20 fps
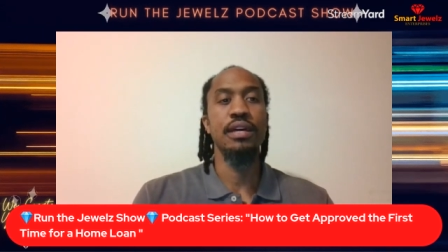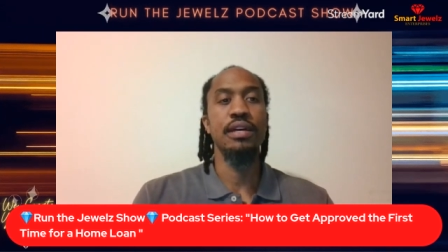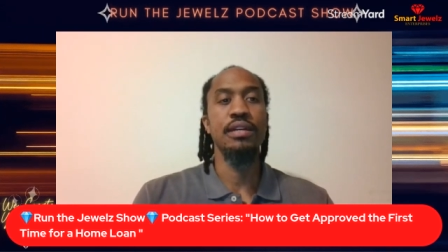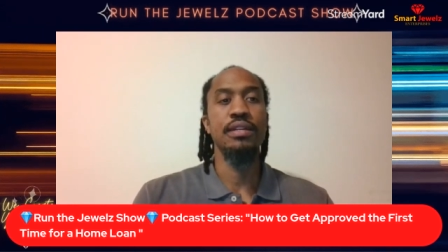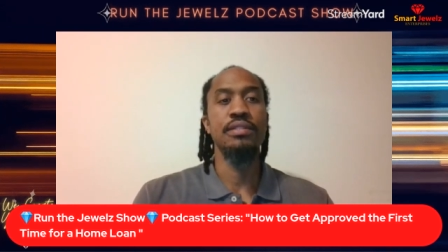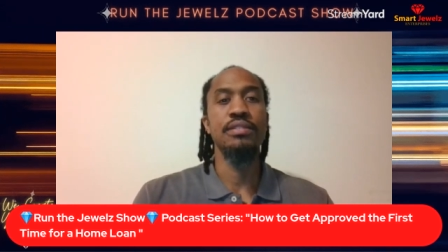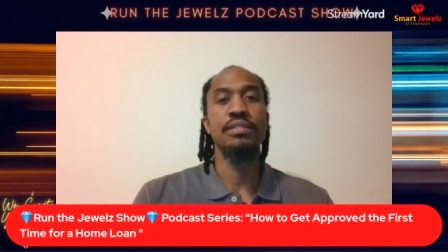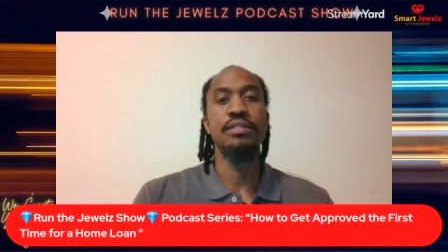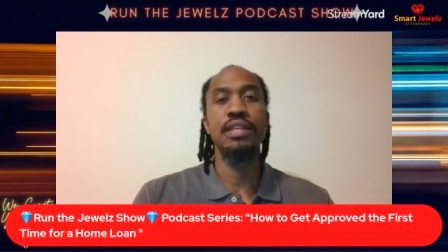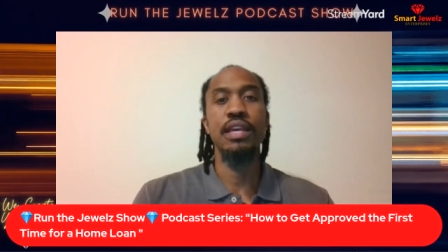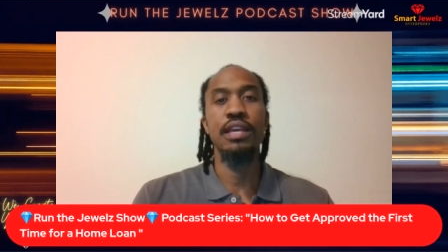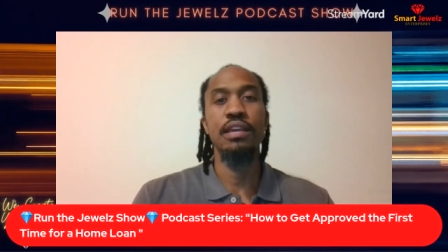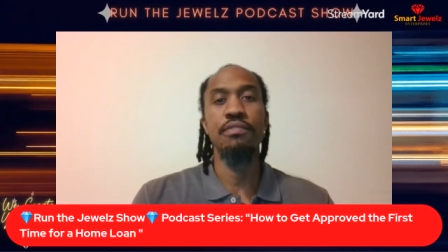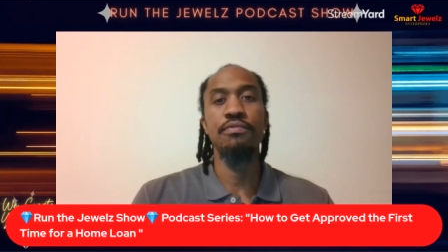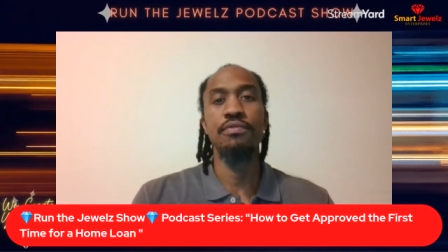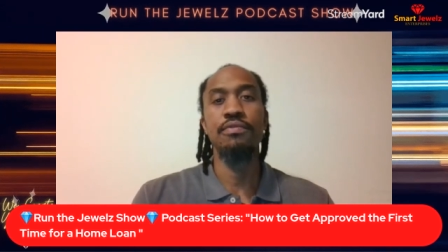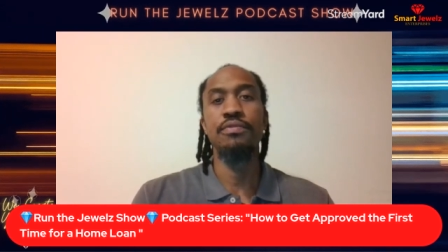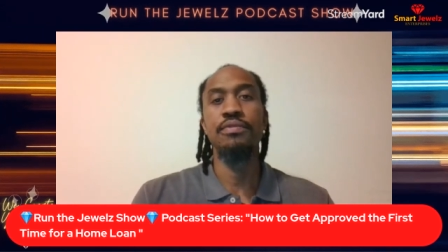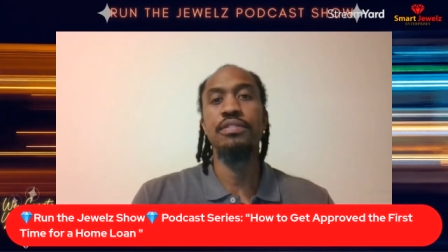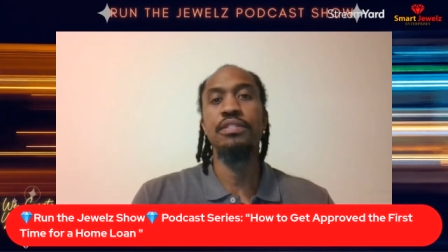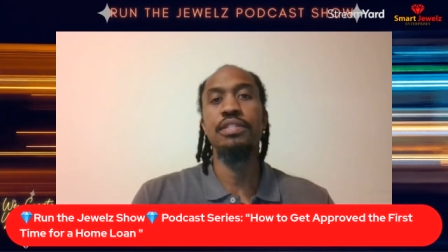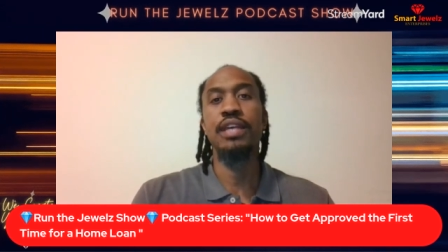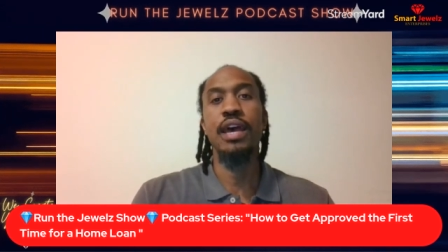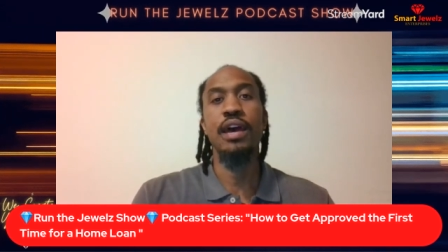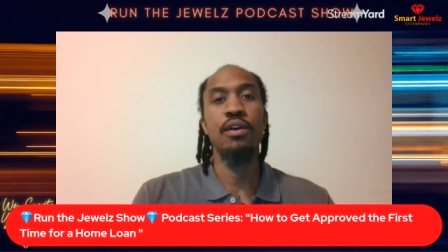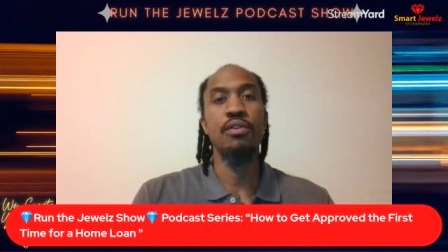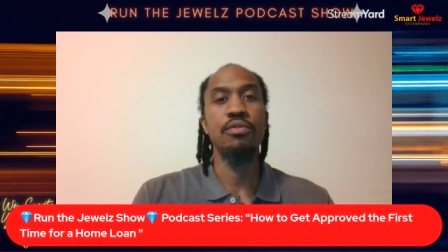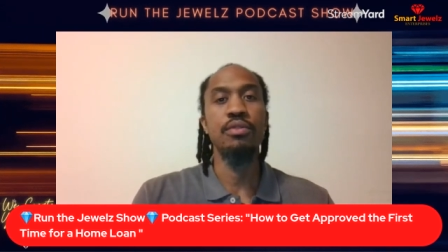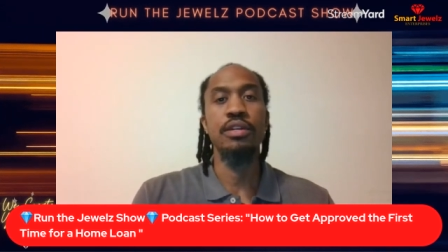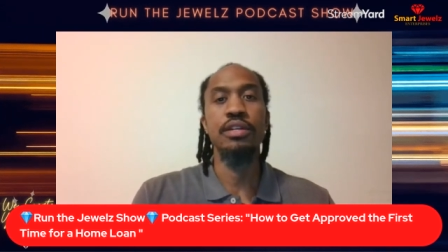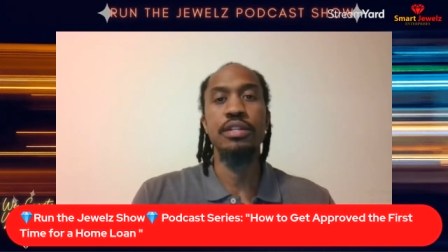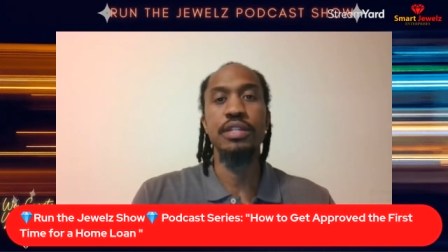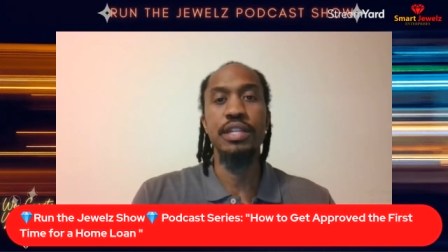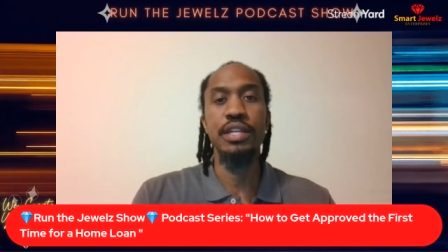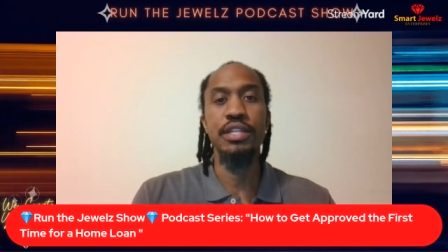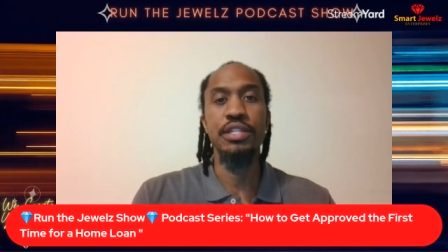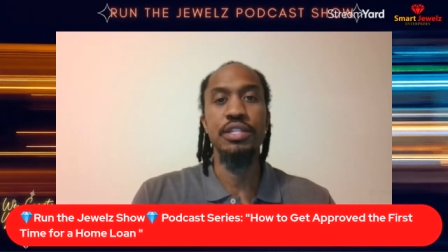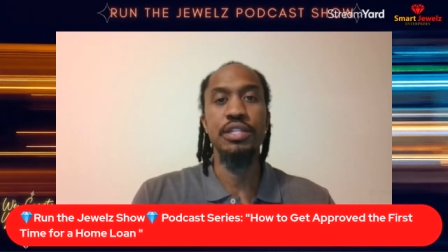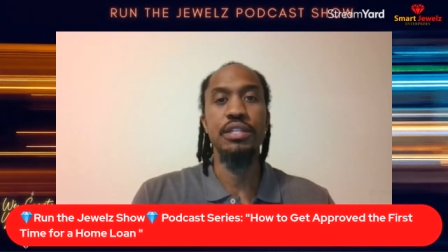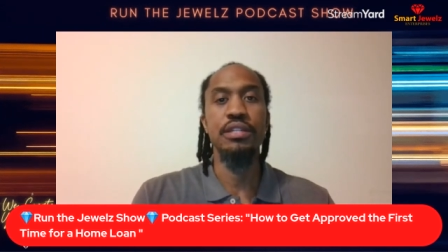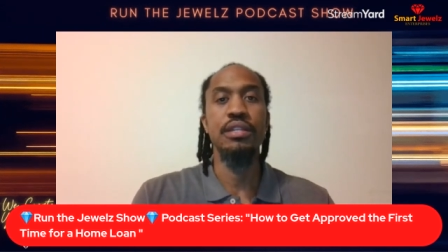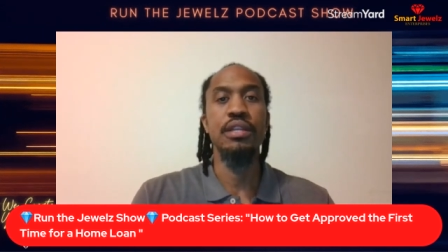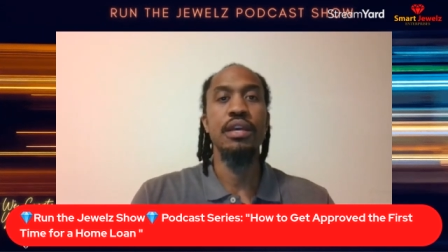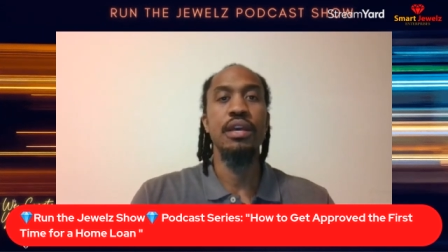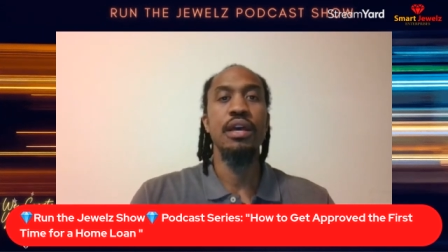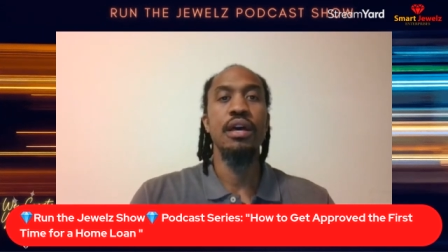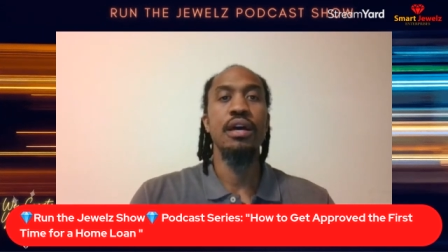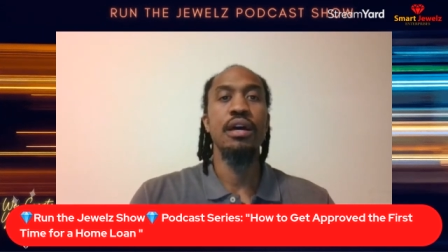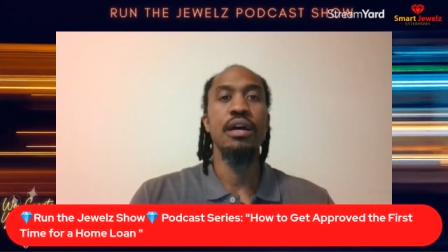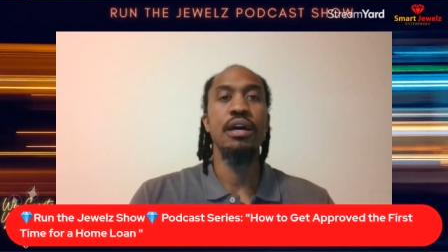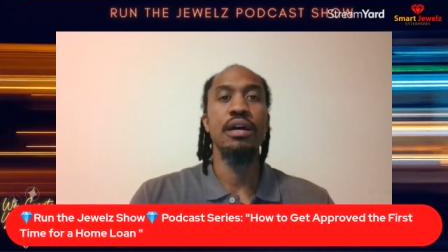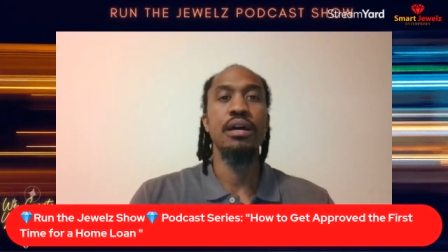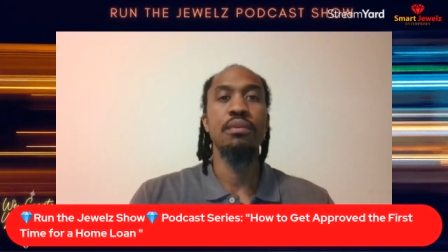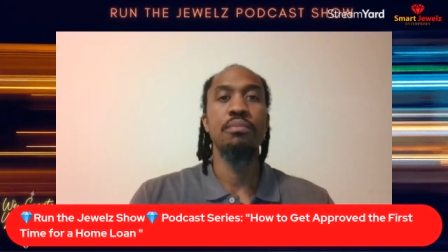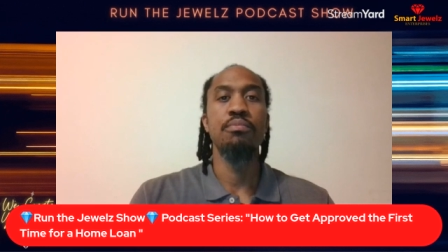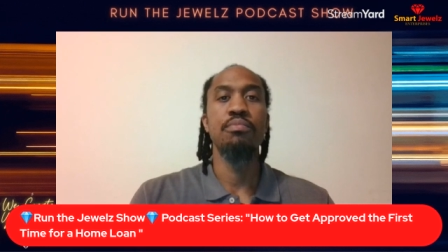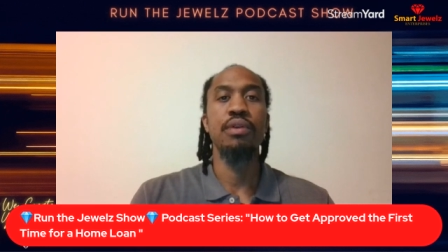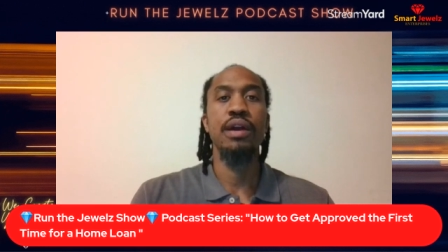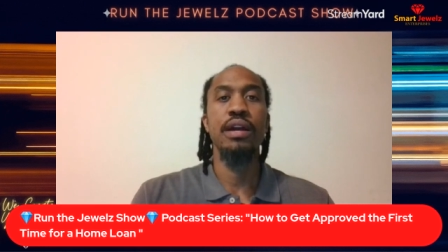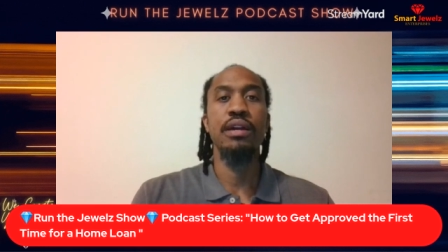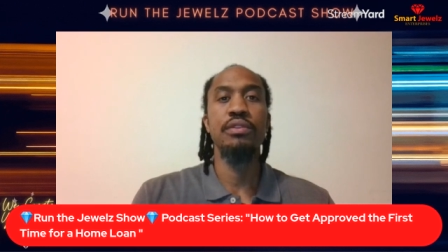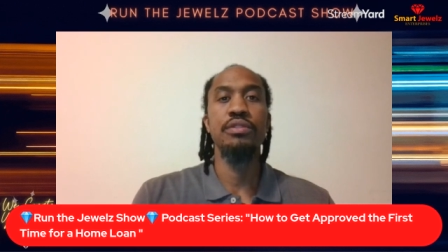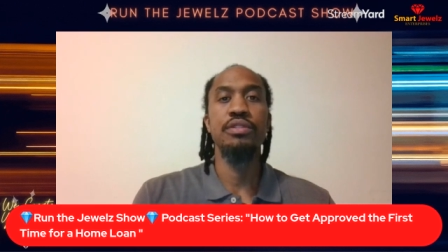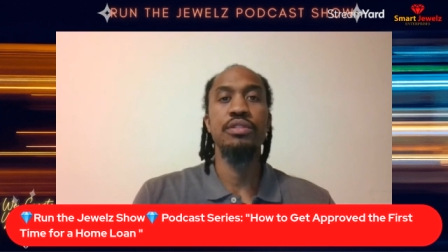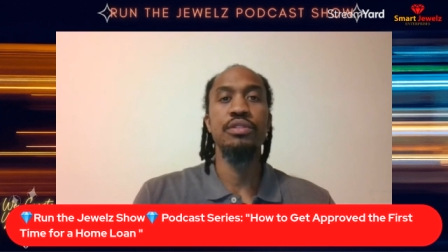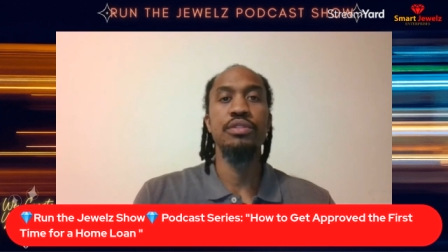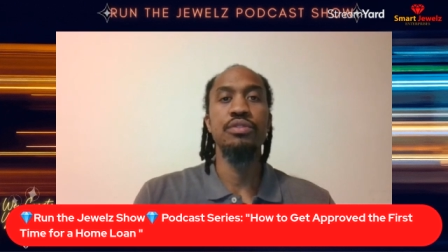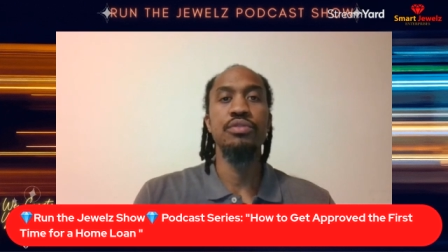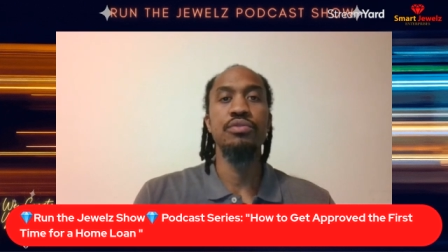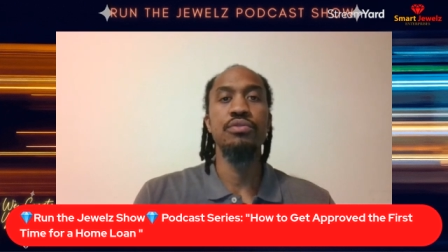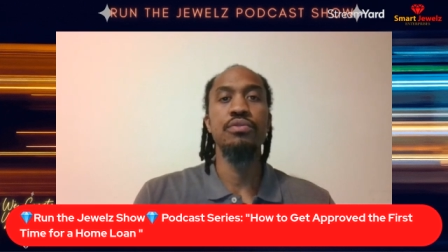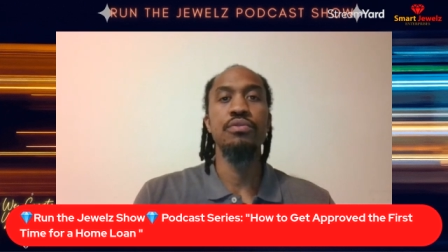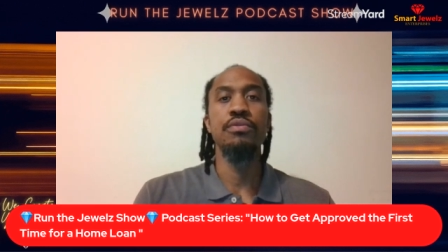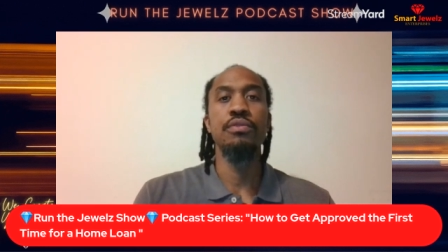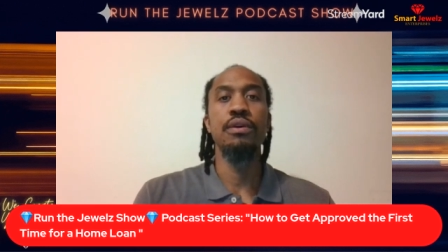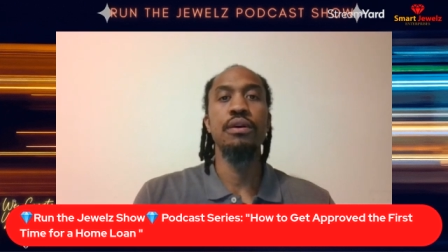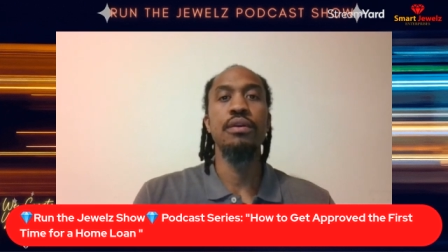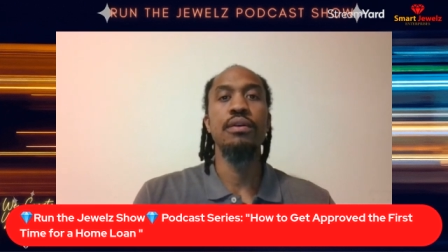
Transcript: safe, sound condition prior to you